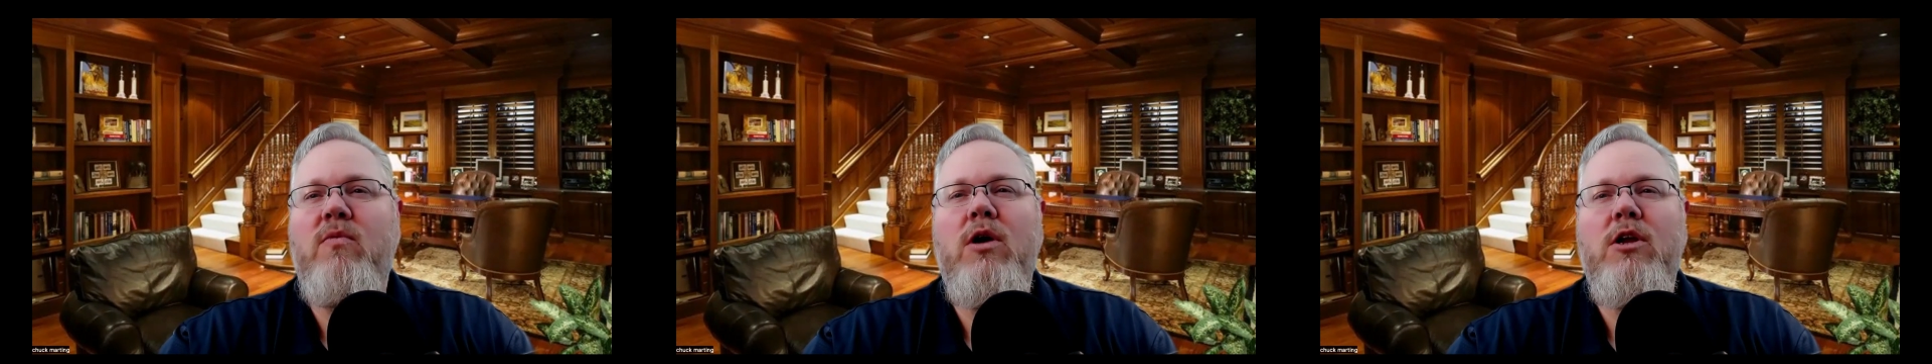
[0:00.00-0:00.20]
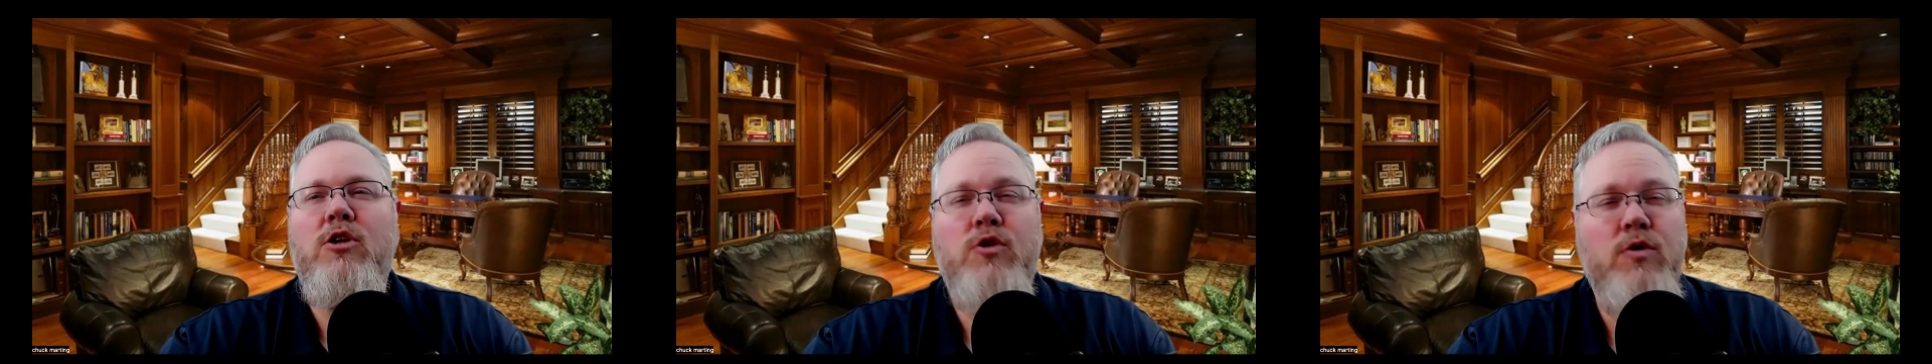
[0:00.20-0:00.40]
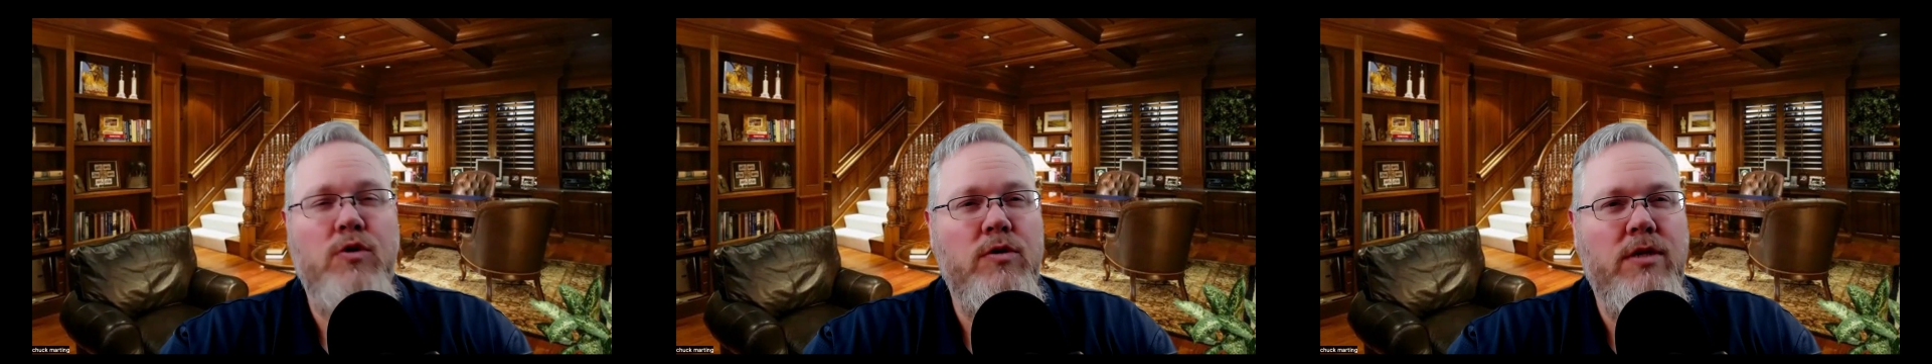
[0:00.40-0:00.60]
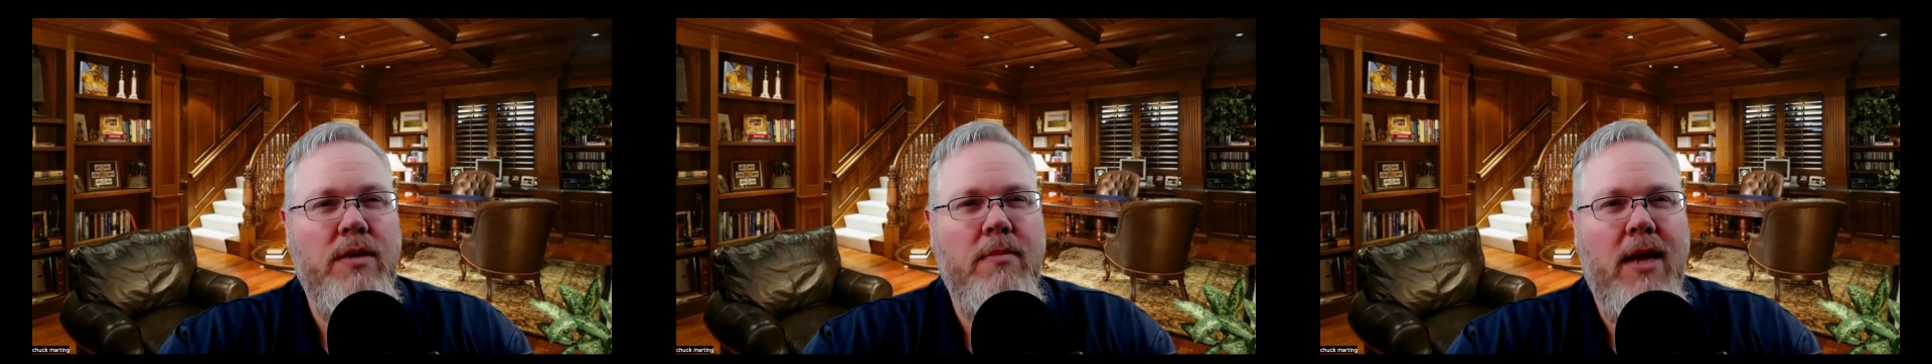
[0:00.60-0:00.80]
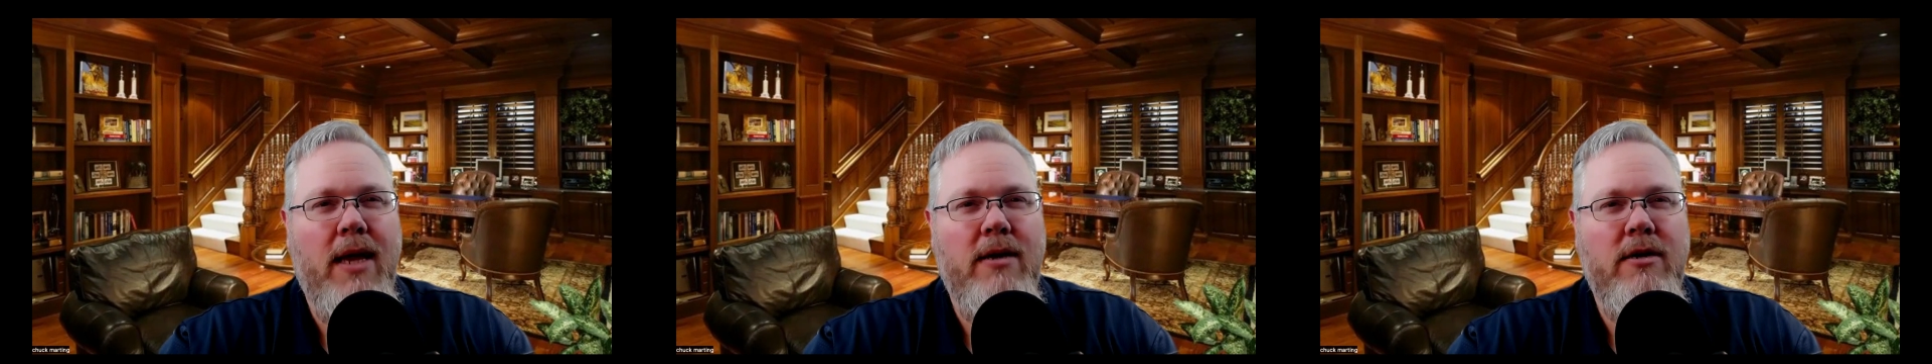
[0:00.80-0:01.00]
what truly
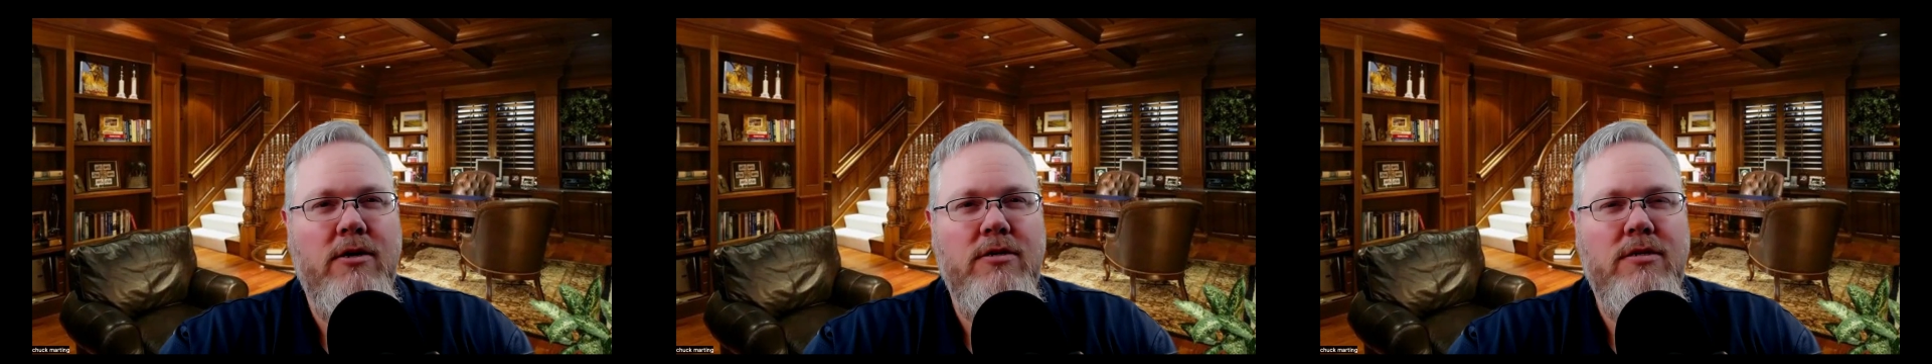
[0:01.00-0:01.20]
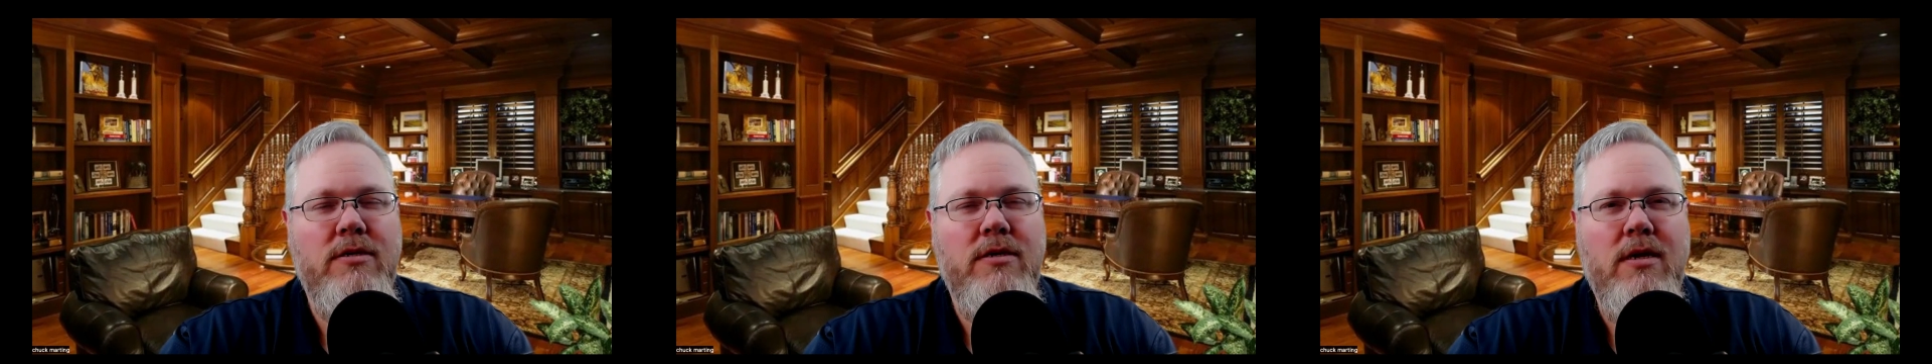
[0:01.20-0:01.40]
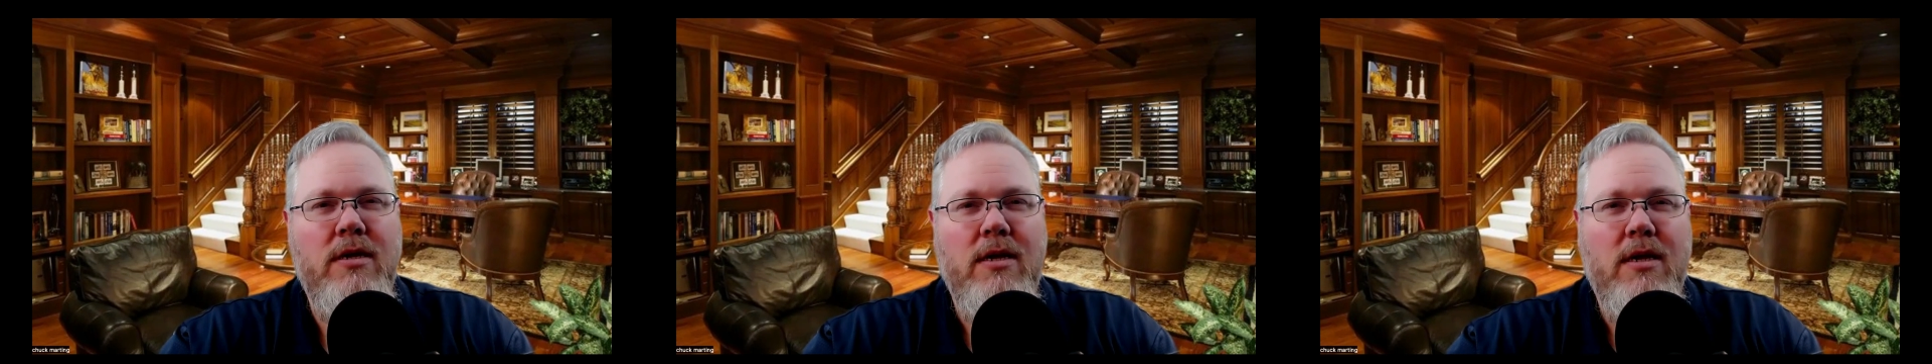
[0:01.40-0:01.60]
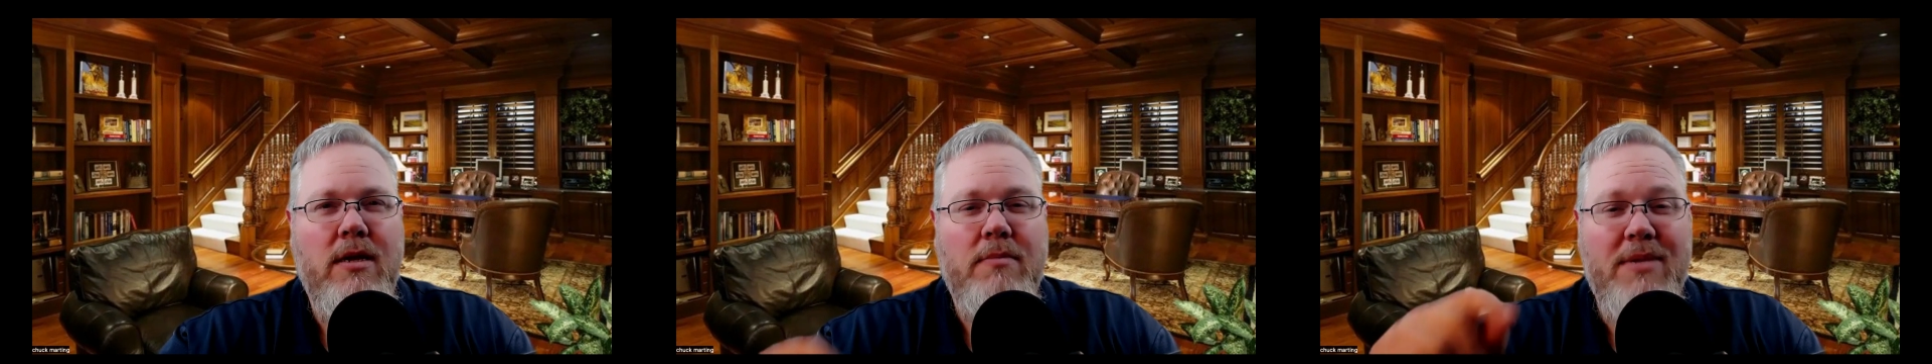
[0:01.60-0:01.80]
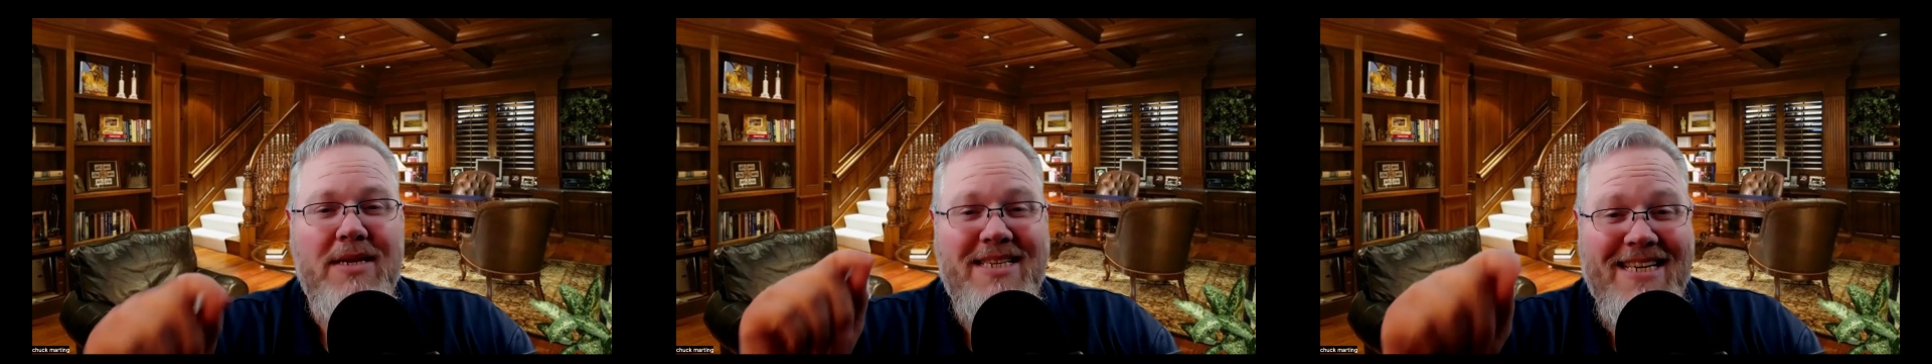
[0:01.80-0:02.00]
matters
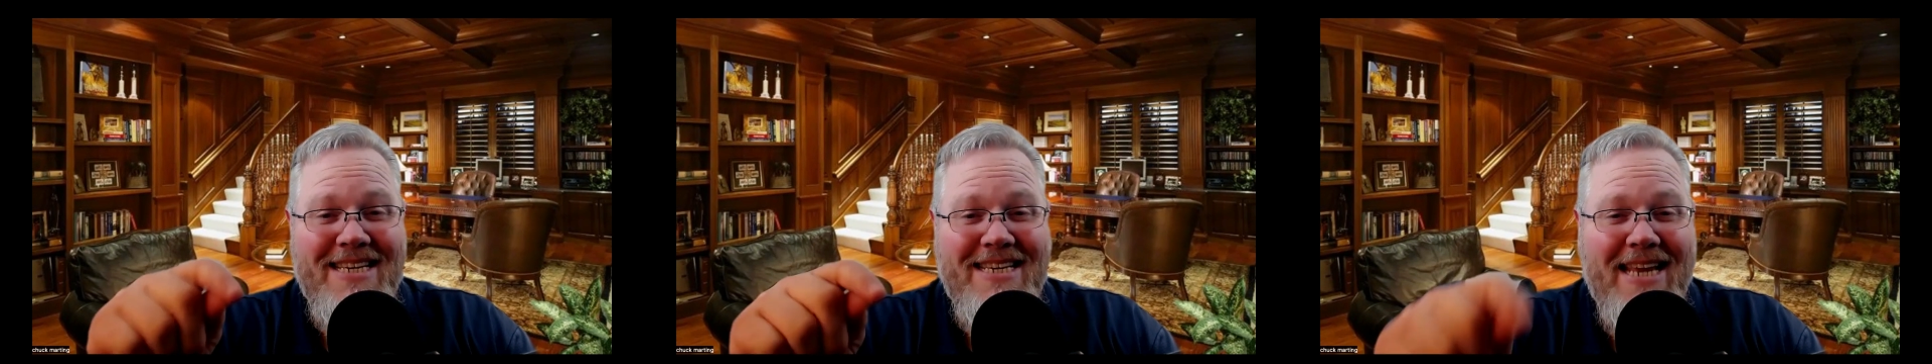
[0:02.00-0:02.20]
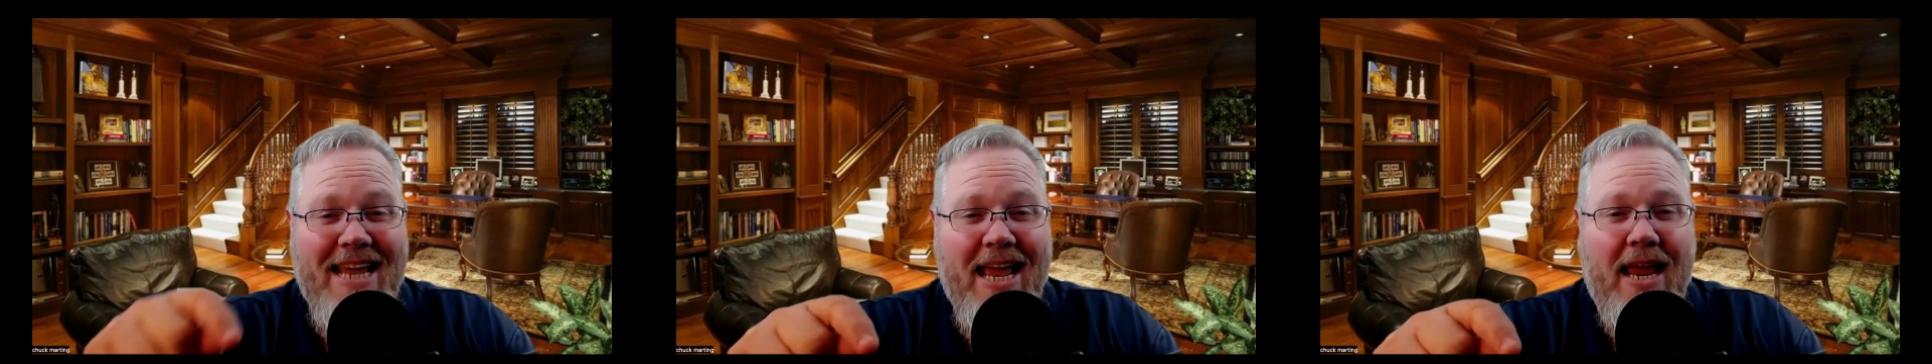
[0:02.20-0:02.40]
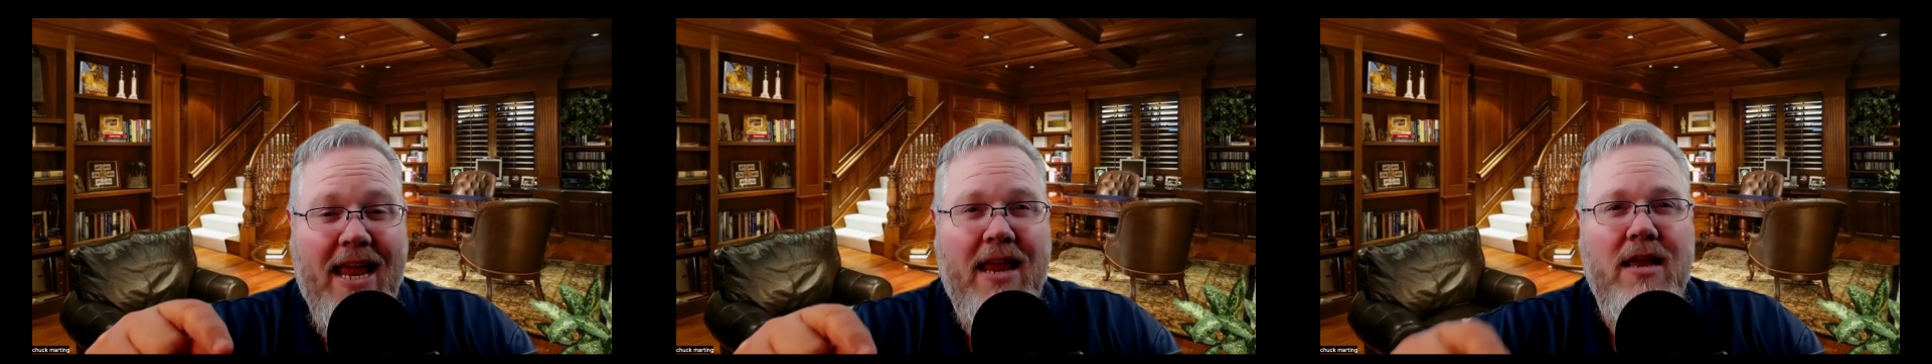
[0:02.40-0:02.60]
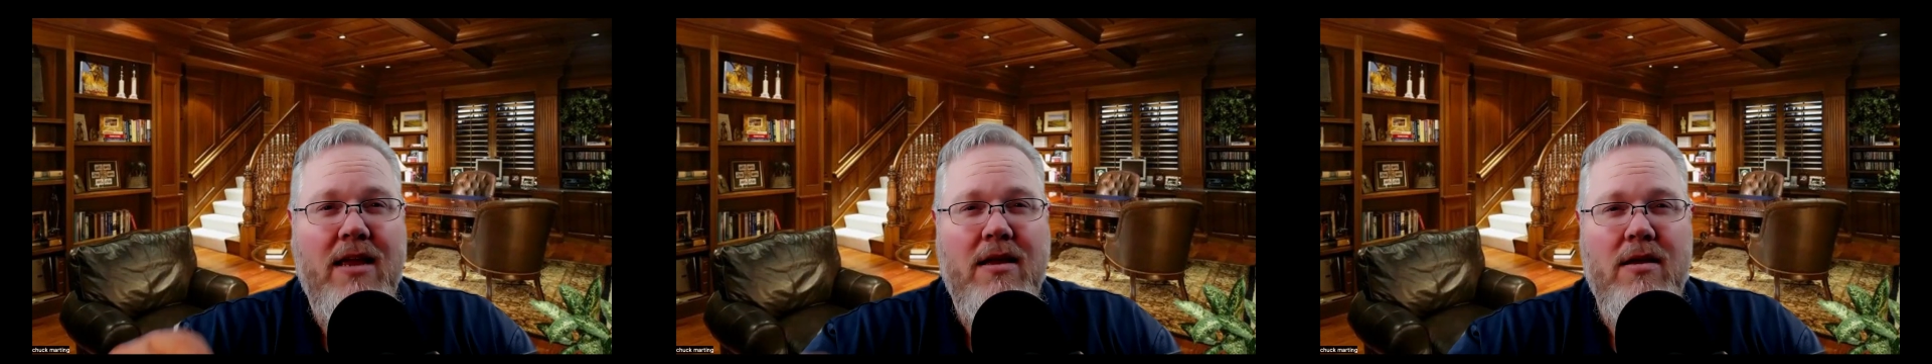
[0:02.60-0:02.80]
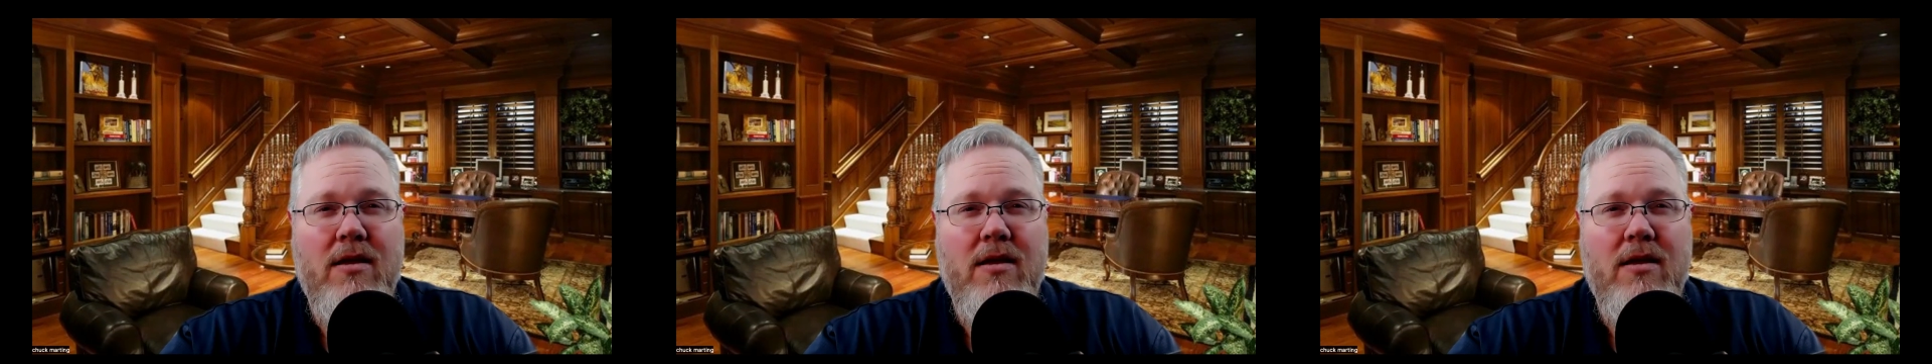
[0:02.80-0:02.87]
but today,